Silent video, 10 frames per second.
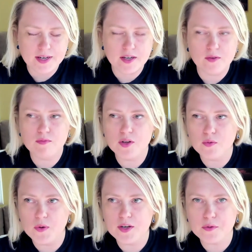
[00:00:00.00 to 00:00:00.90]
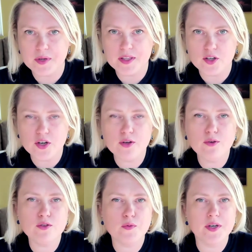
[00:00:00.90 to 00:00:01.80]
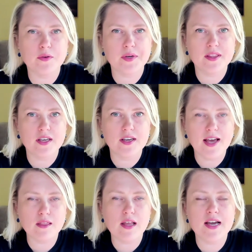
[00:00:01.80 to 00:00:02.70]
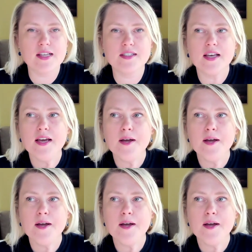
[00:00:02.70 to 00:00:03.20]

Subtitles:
And when you read the news, when you read the headlines,